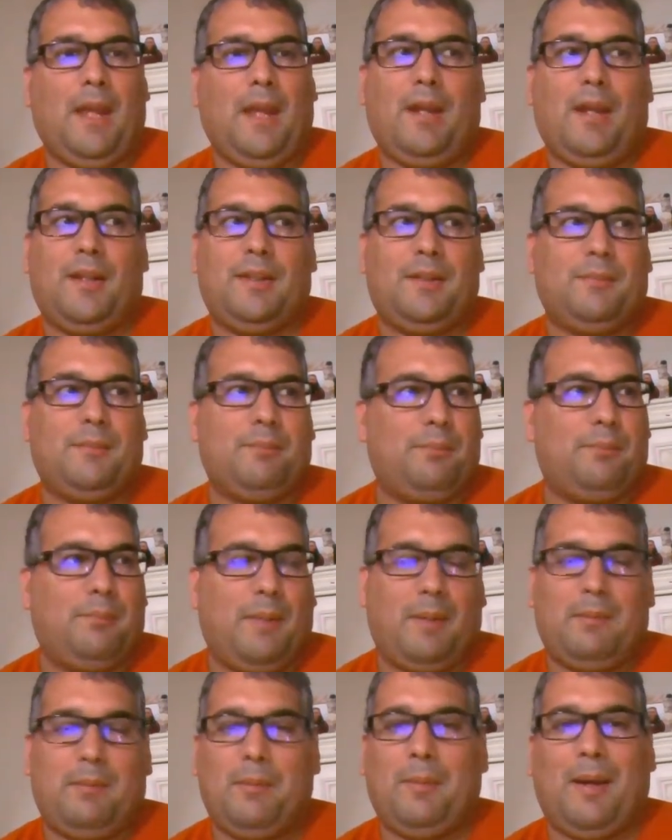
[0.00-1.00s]
and
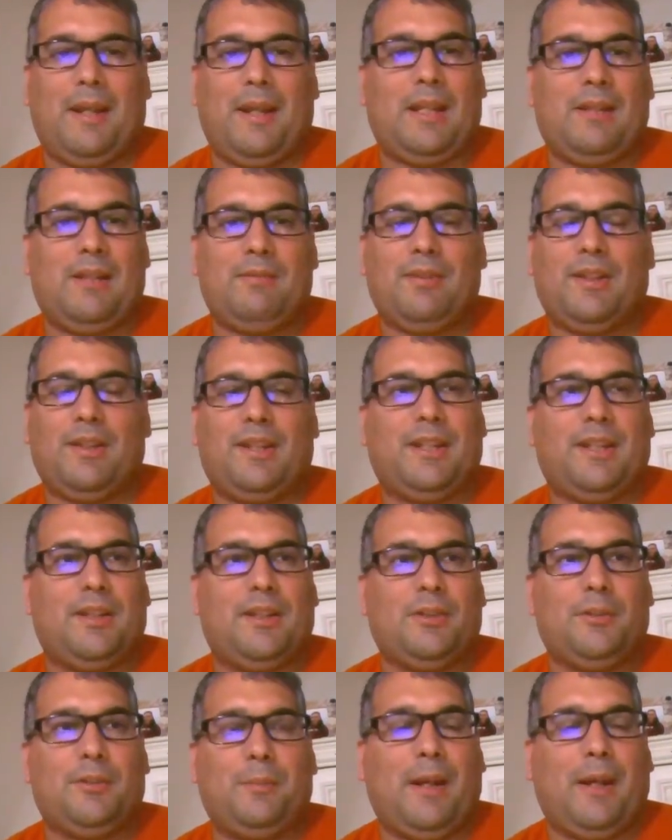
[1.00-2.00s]
maybe by even
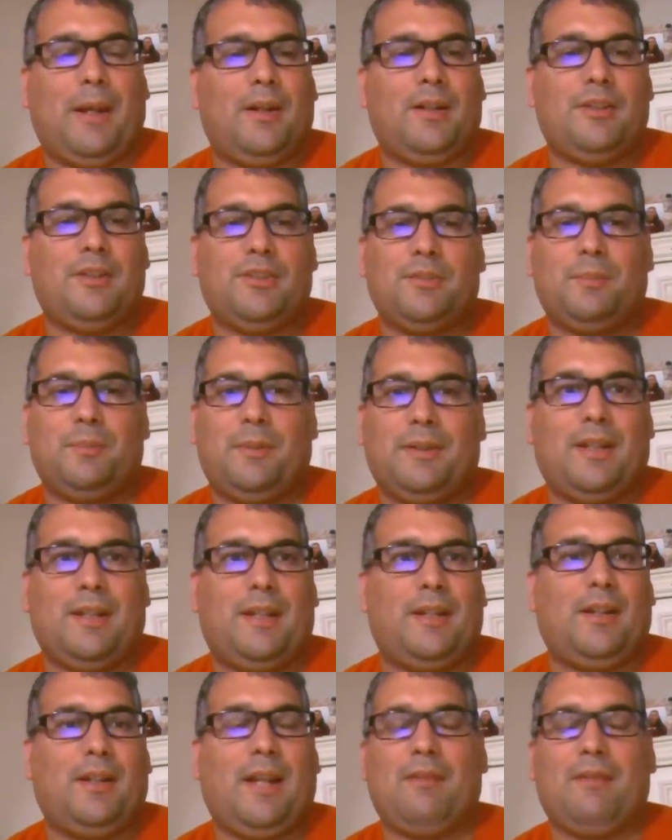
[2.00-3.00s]
keeled parents, but then
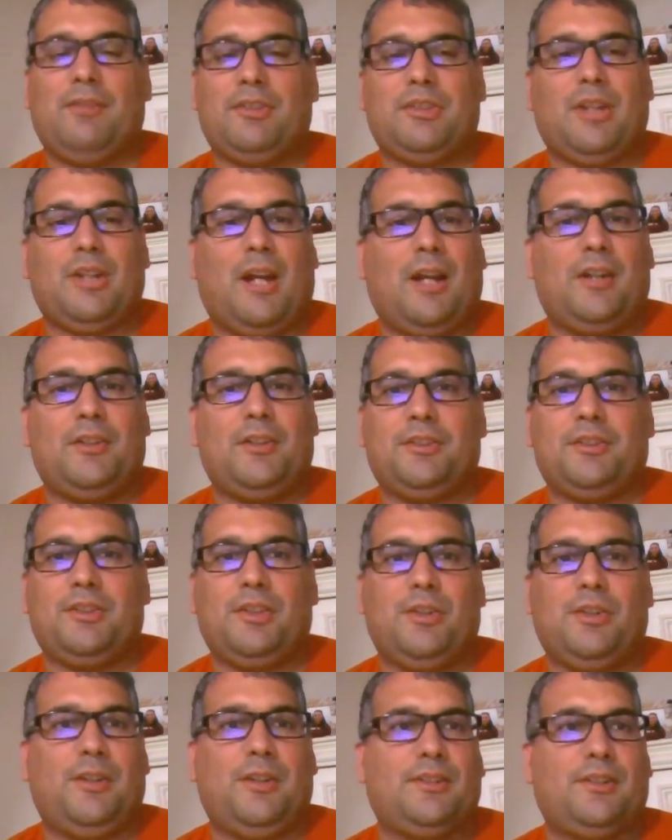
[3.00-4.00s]
they'll have a child or
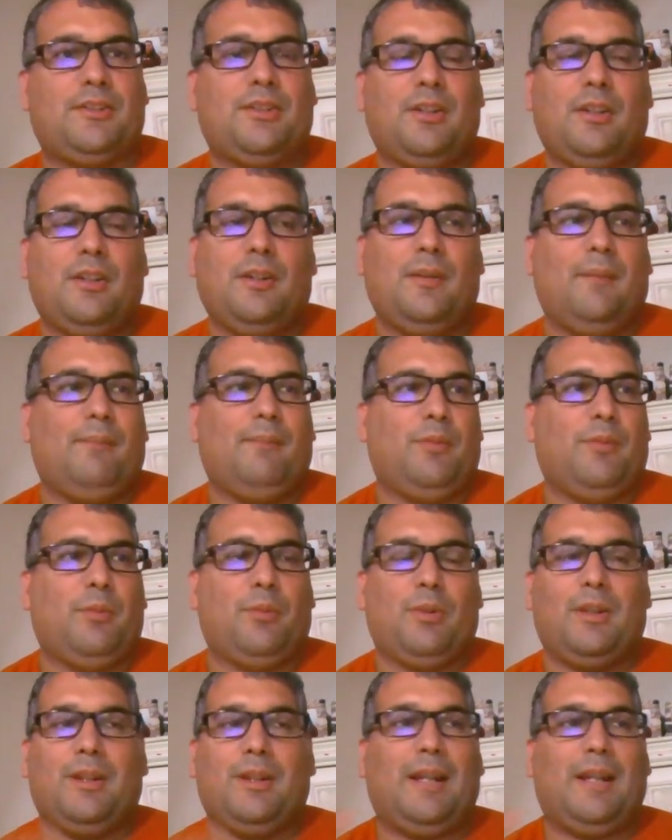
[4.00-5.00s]
two that's
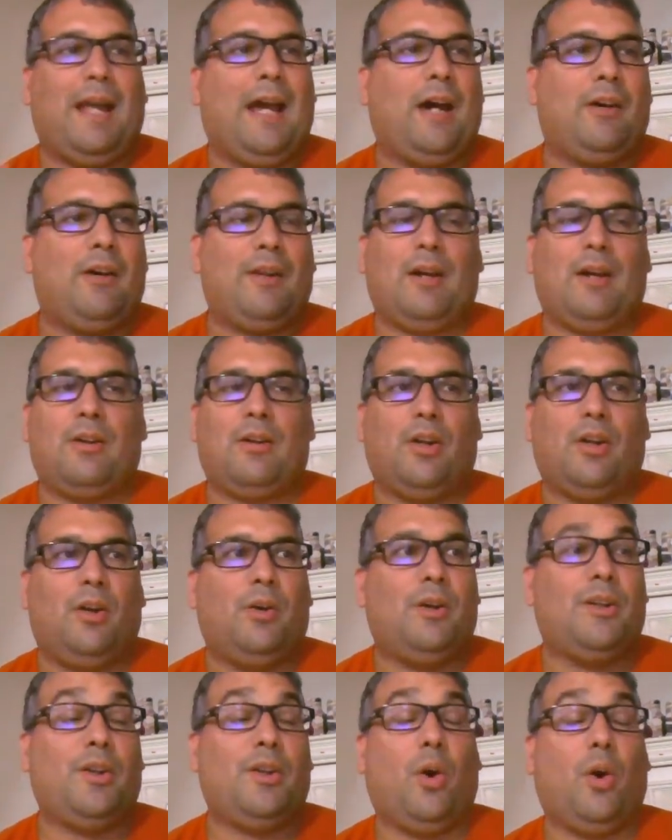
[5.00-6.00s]
really loud,
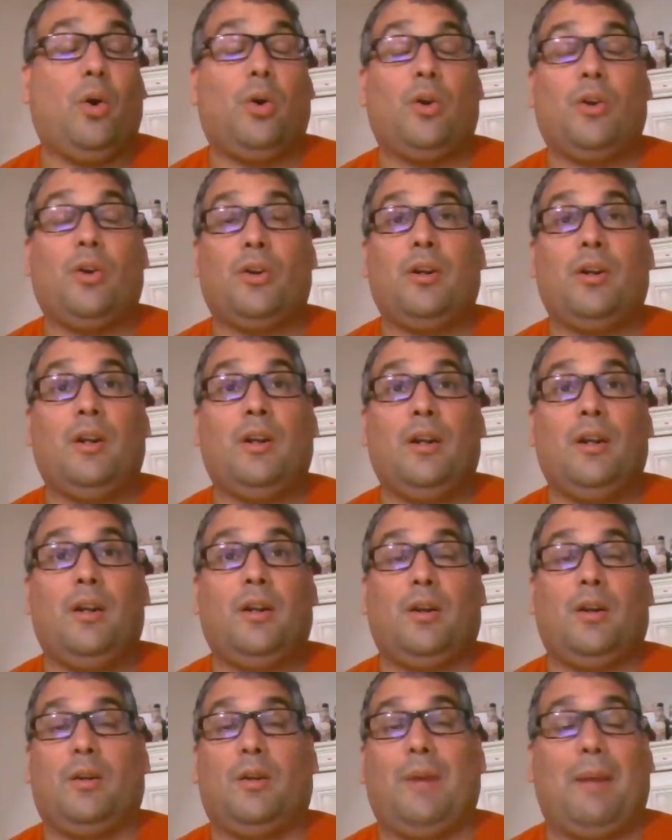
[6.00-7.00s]
outgoing, or
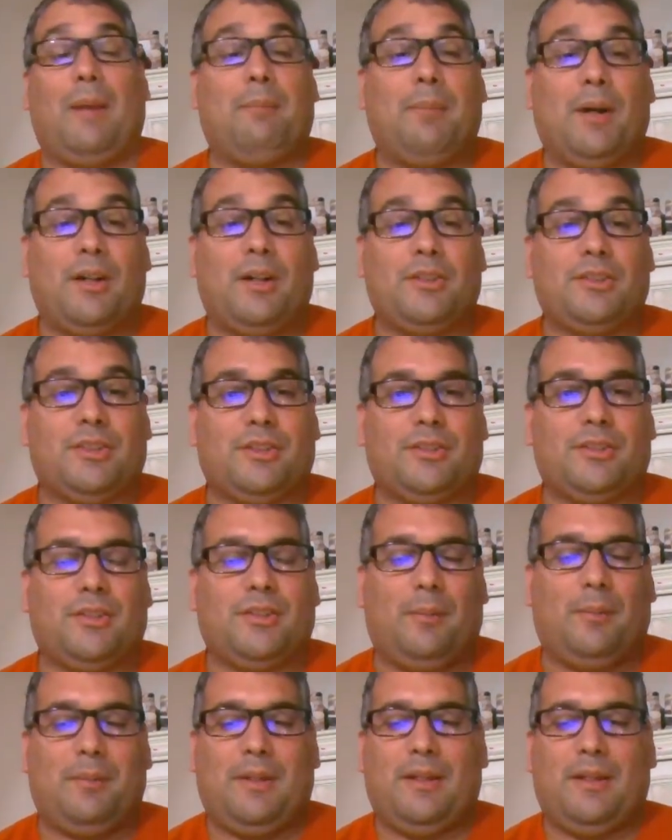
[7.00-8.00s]
rambunctious.
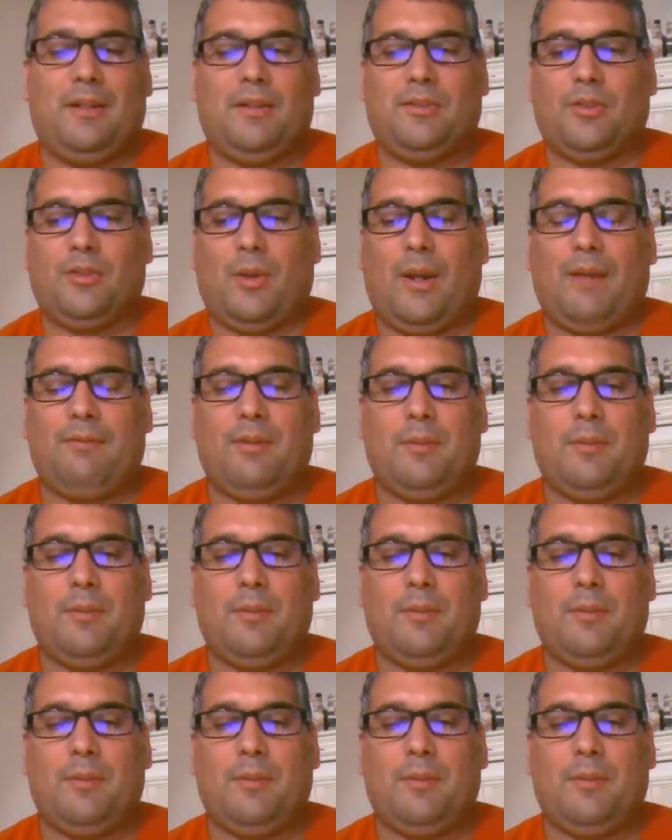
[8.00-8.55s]
I mean, so